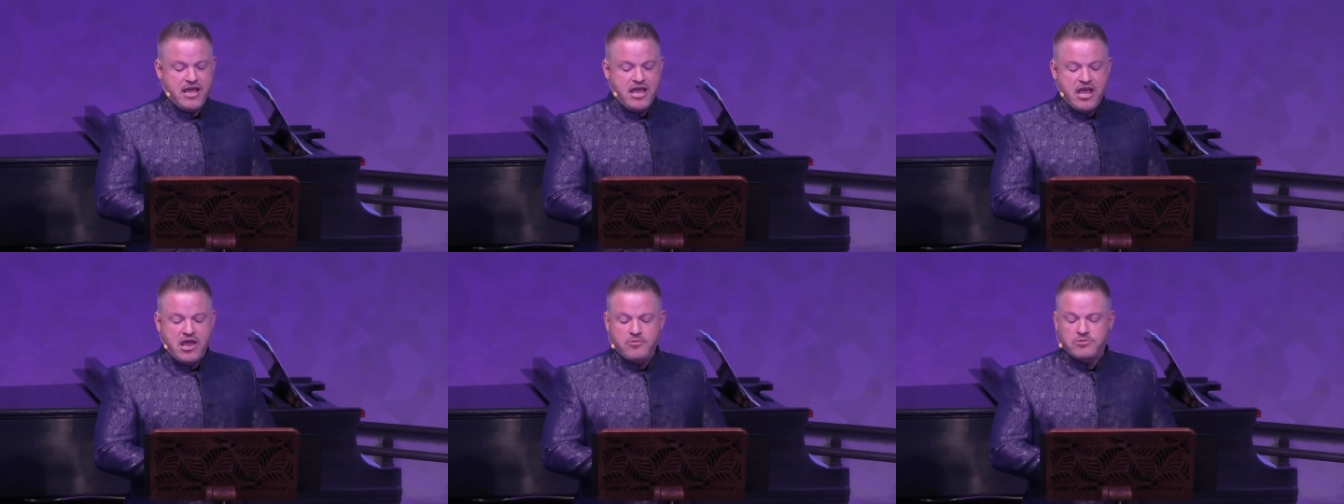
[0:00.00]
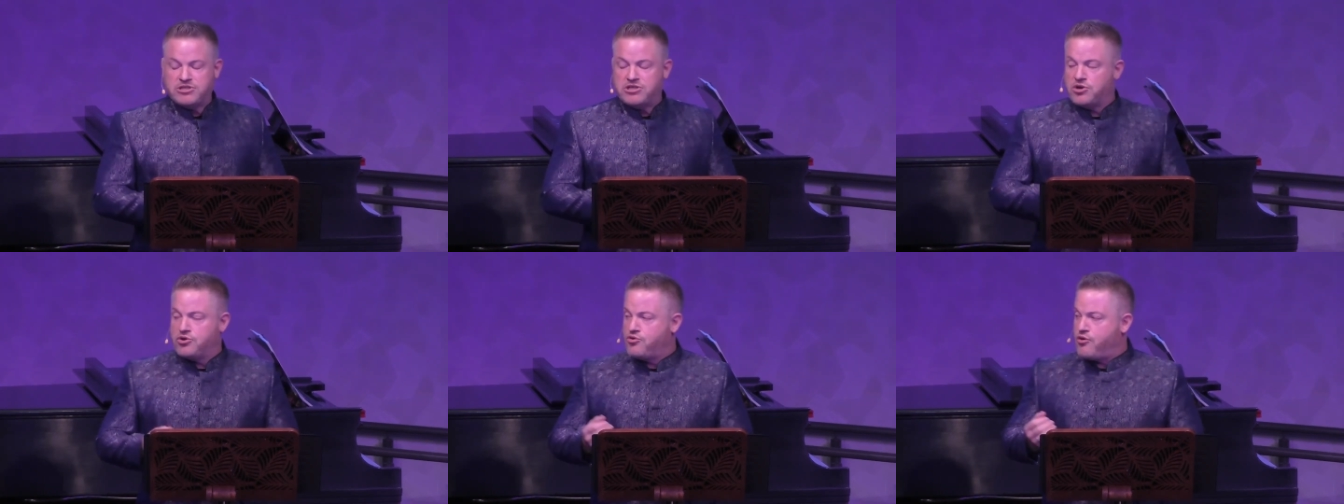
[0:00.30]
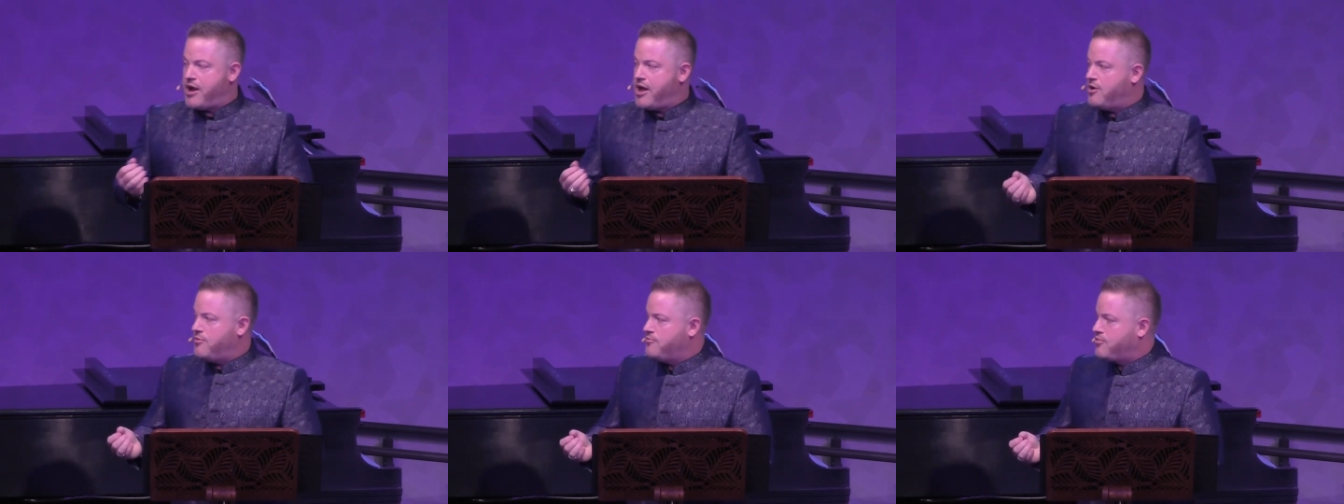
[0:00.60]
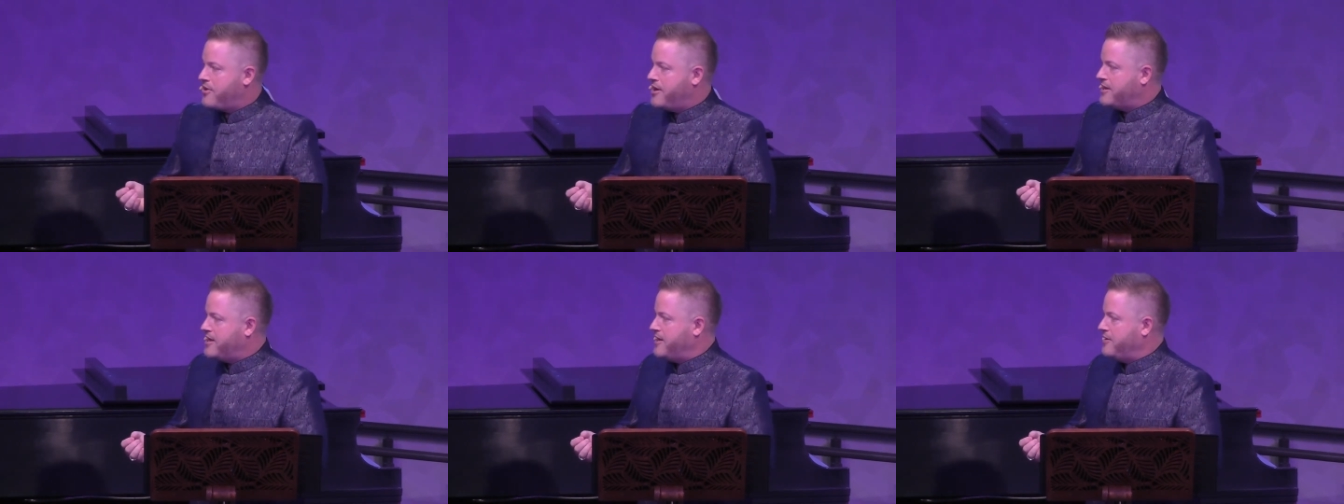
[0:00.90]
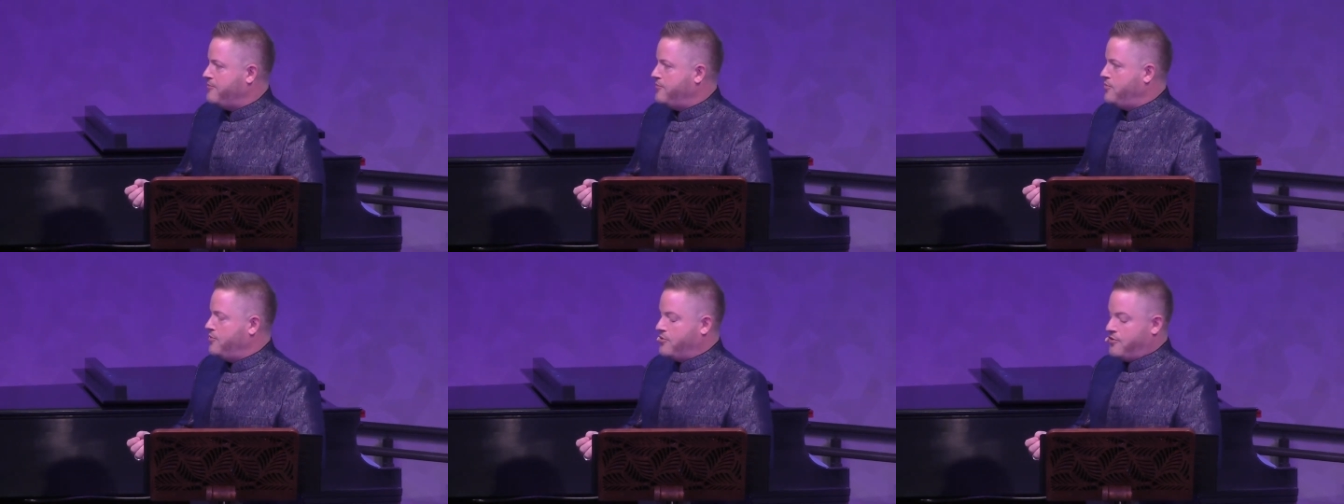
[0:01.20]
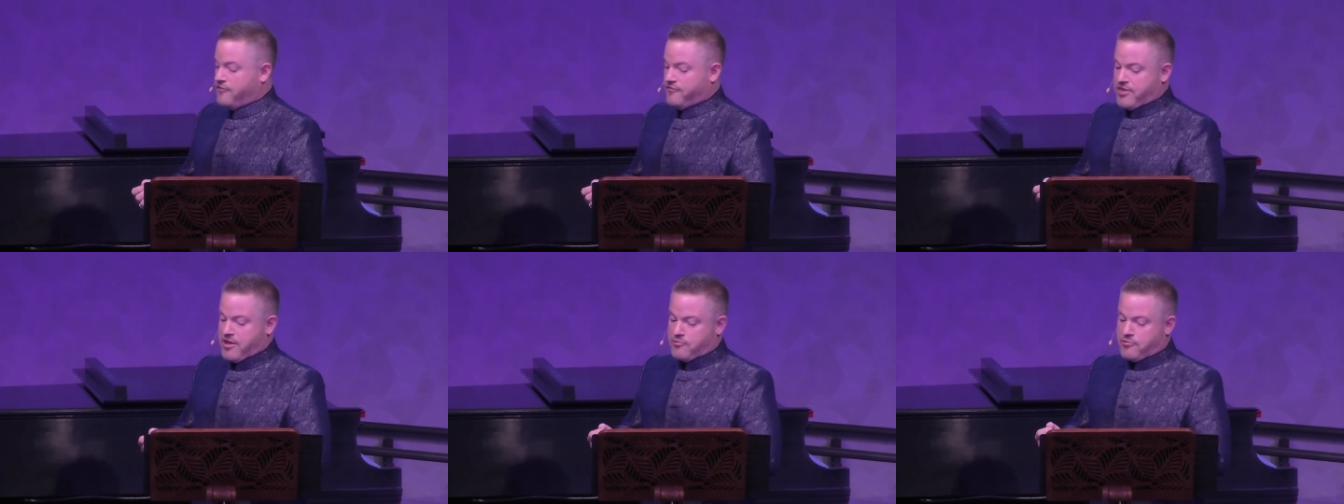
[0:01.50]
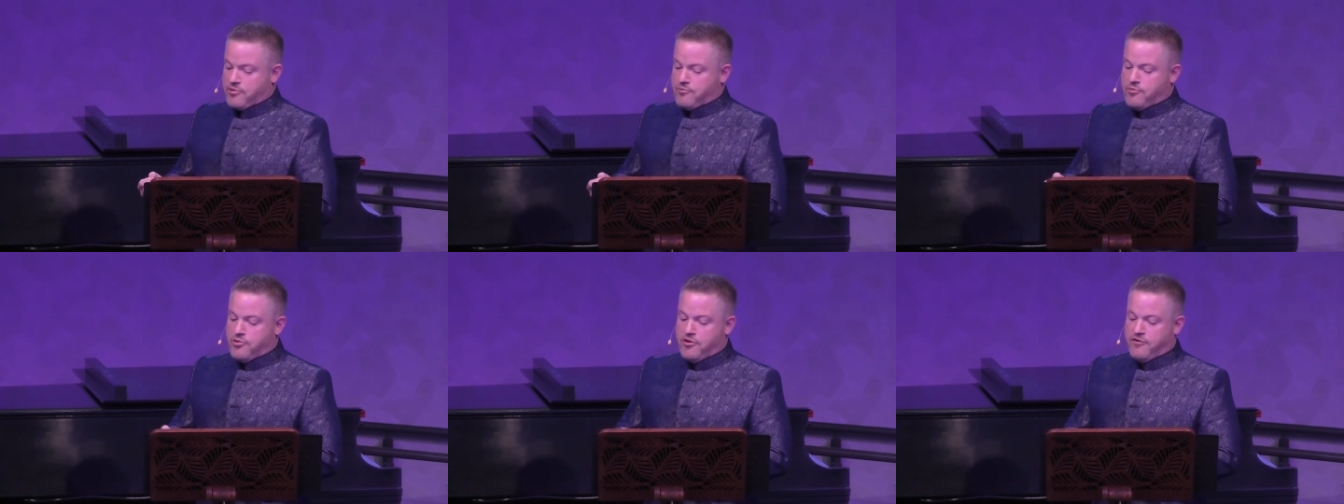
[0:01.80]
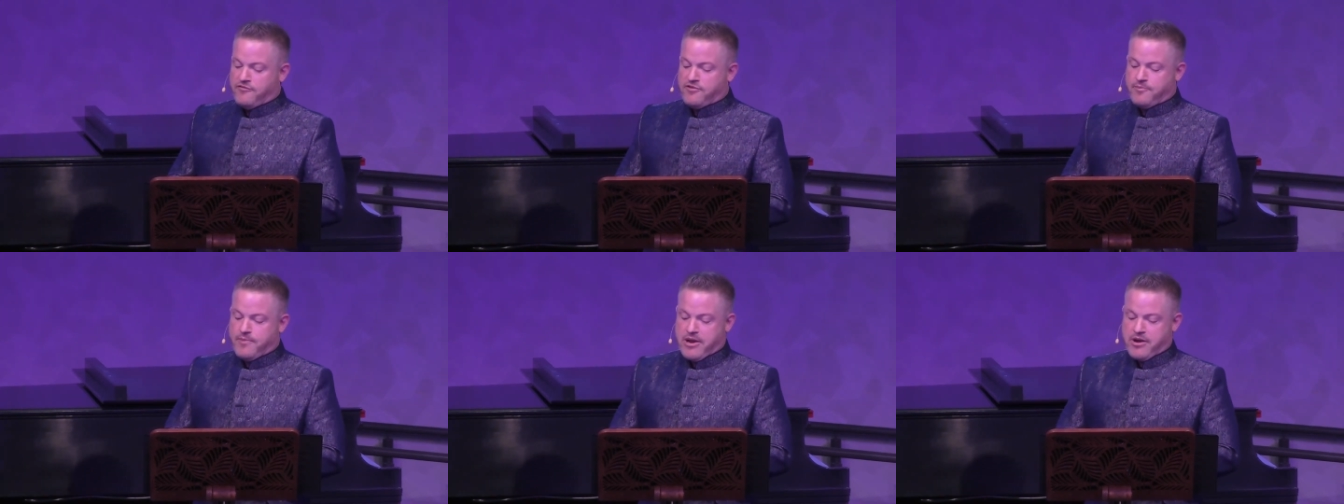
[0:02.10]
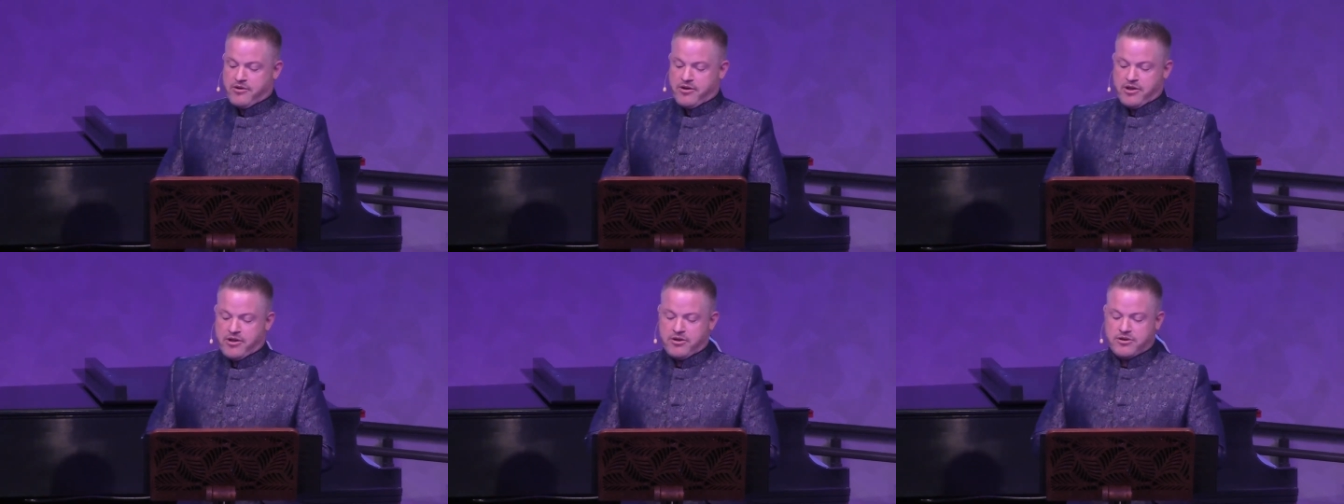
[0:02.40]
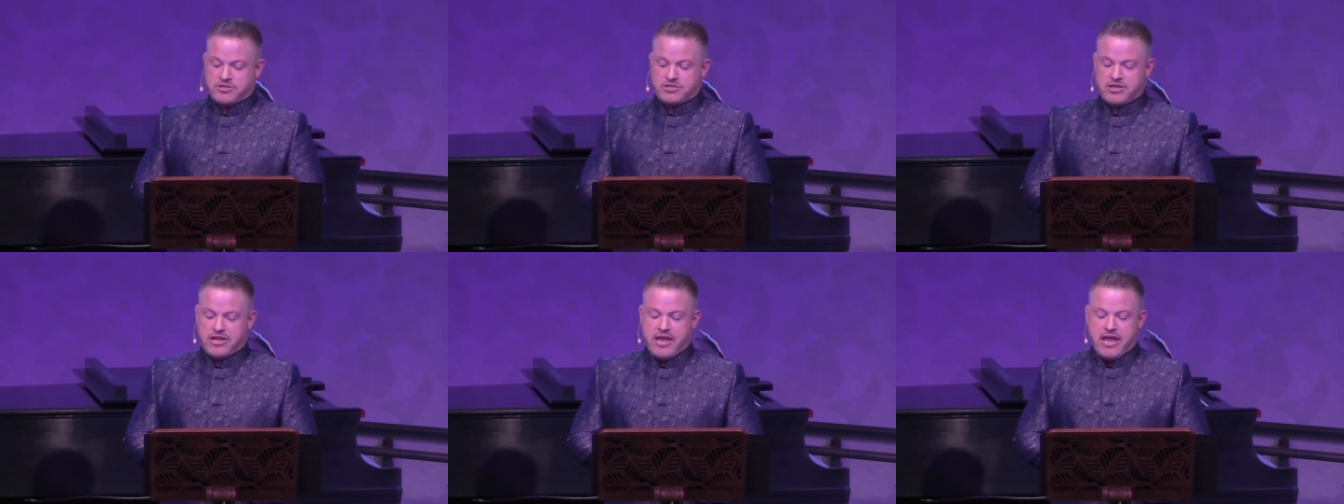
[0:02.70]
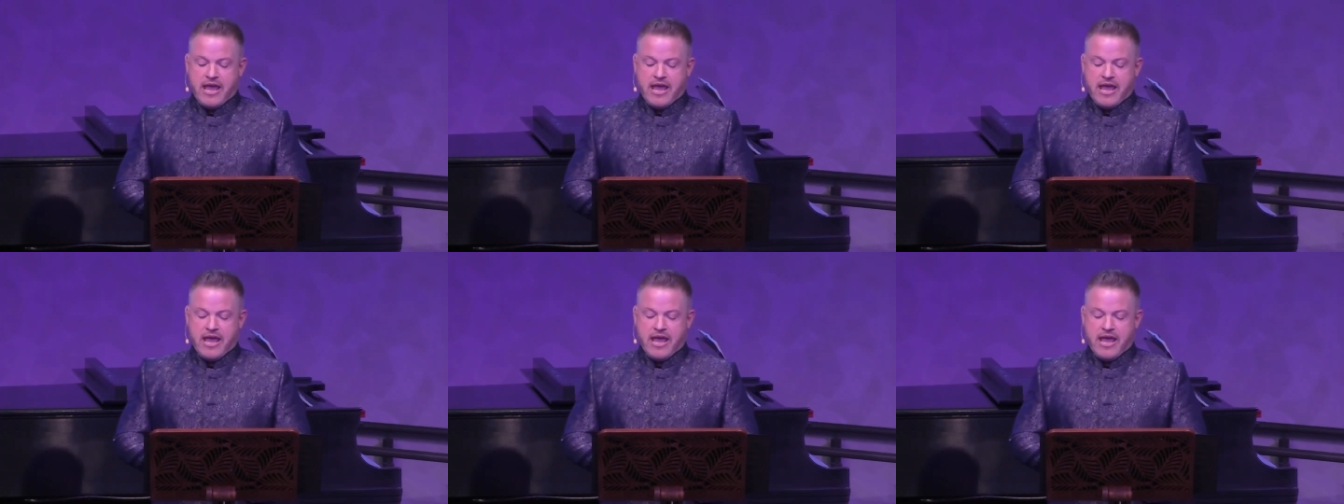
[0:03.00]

It was a groundbreaking move that removed barriers.